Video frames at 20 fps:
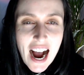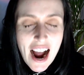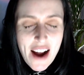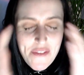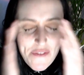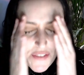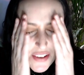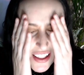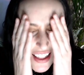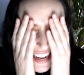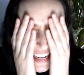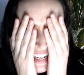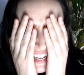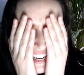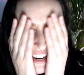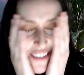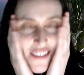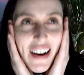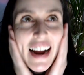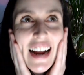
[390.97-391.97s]
I feel like
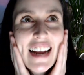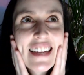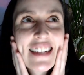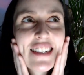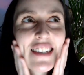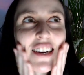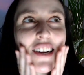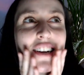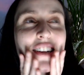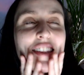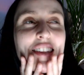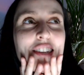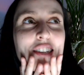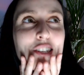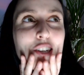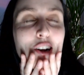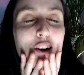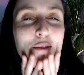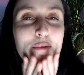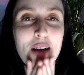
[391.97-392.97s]
in a way, do you know the
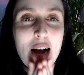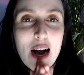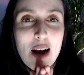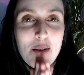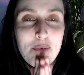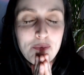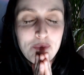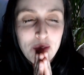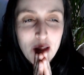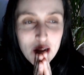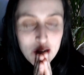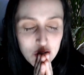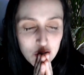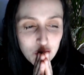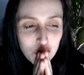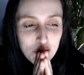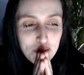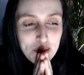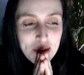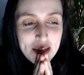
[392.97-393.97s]
term um,
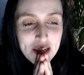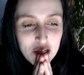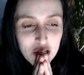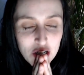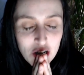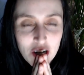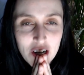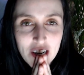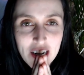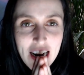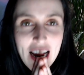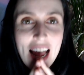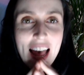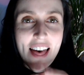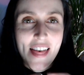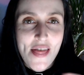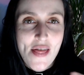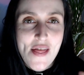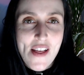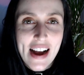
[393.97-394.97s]
Truman Show?
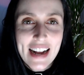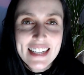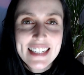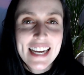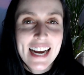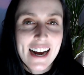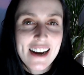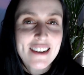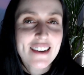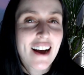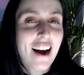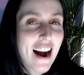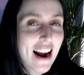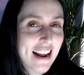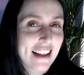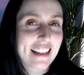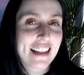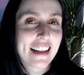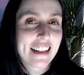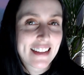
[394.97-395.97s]
That's how
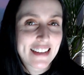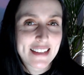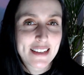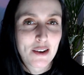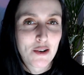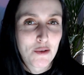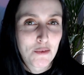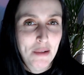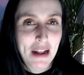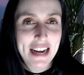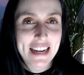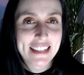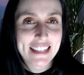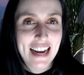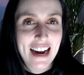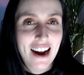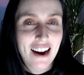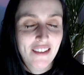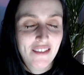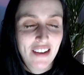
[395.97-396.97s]
I think this all plays
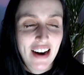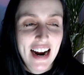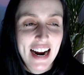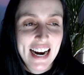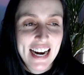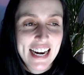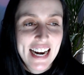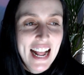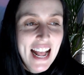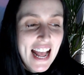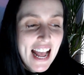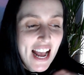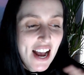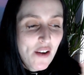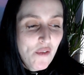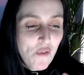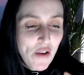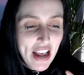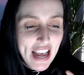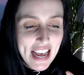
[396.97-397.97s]
out, right?
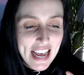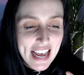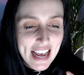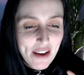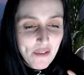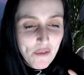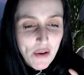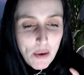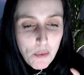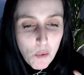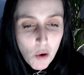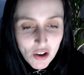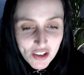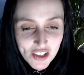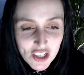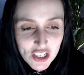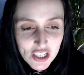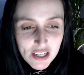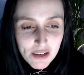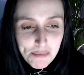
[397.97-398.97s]
Where we're
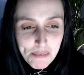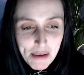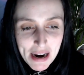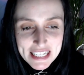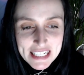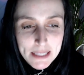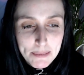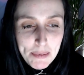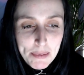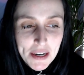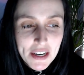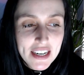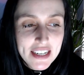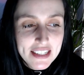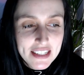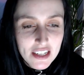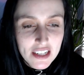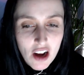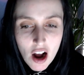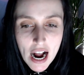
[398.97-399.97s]
watched by
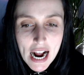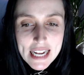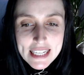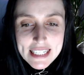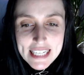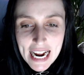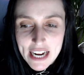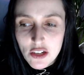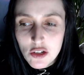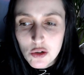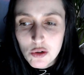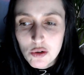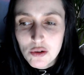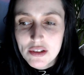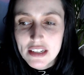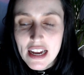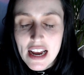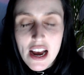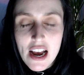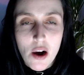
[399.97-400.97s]
spirits, guides,
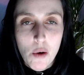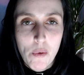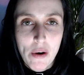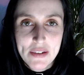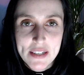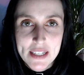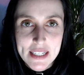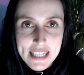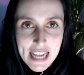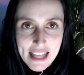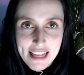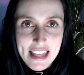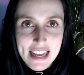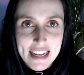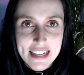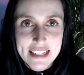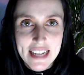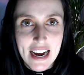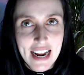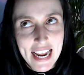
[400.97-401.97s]
angels. We've set
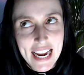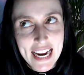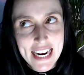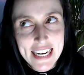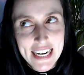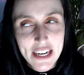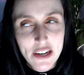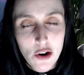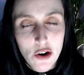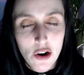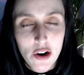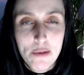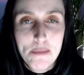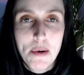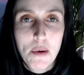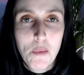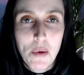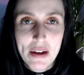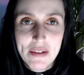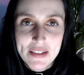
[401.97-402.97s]
things out he didn't know,
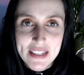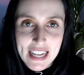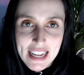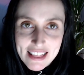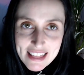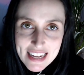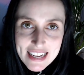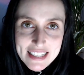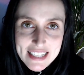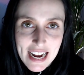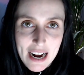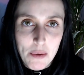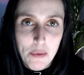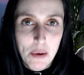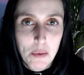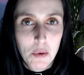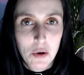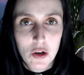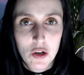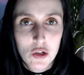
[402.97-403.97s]
but we've set things out
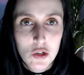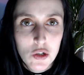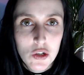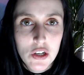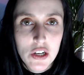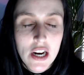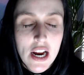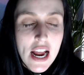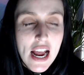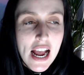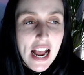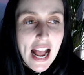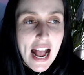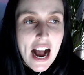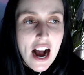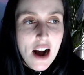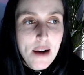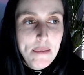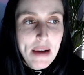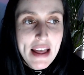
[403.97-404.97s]
we want to do.
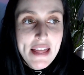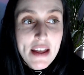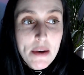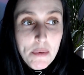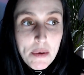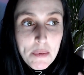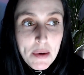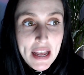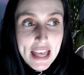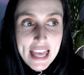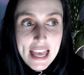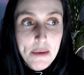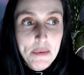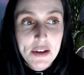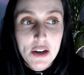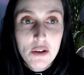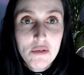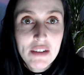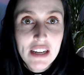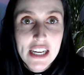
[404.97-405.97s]
Um, and then when we're here, we
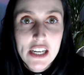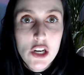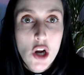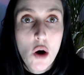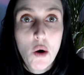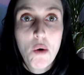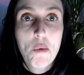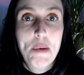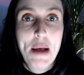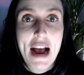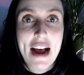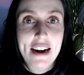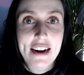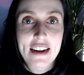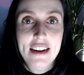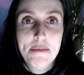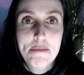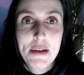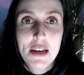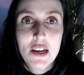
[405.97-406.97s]
don't really know about
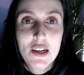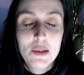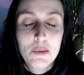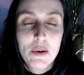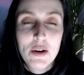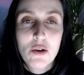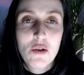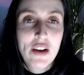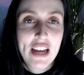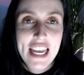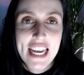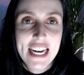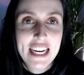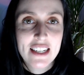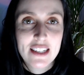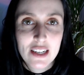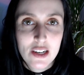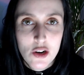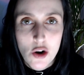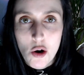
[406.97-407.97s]
it because we're not here
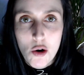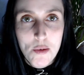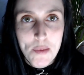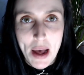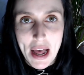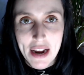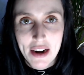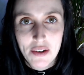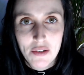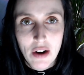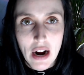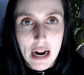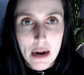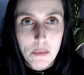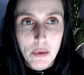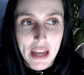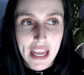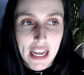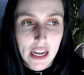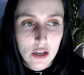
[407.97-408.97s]
to know about it, right?
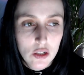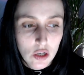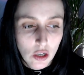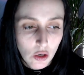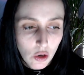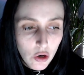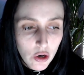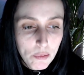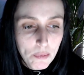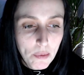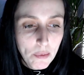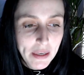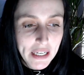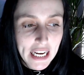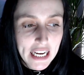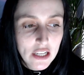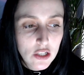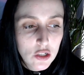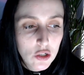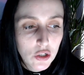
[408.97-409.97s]
We're here to learn what we
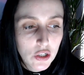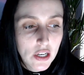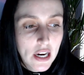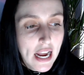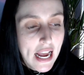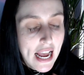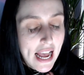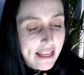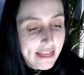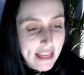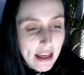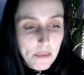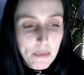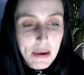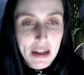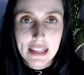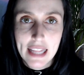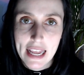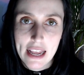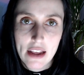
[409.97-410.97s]
need to. Then
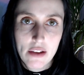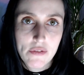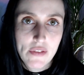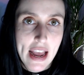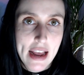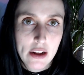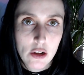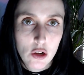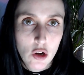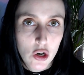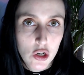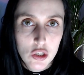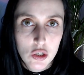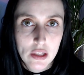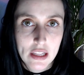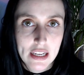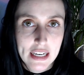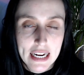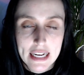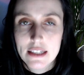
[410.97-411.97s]
we leave and go
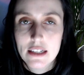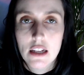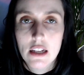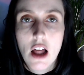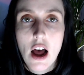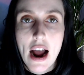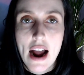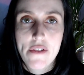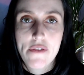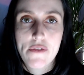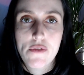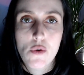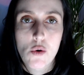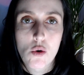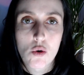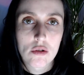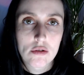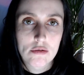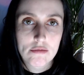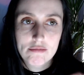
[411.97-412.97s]
to the next life,
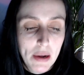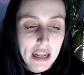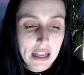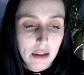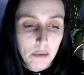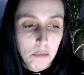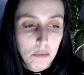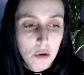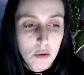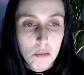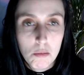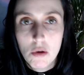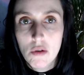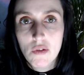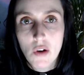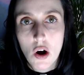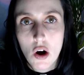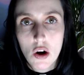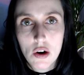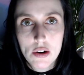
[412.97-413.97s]
or we, we
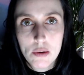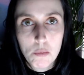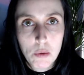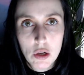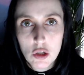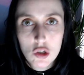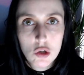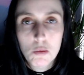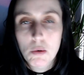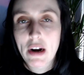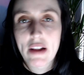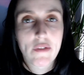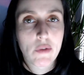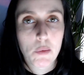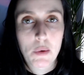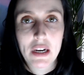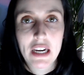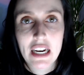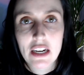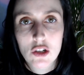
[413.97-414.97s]
move on. We do whatever
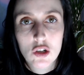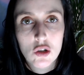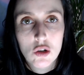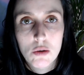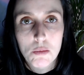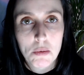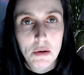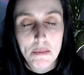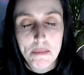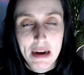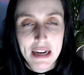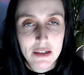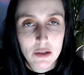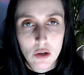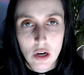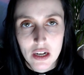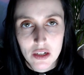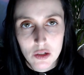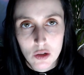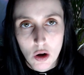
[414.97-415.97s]
we need to do based
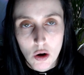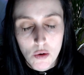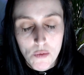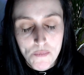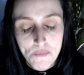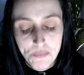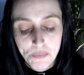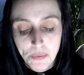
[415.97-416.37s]
on our soul.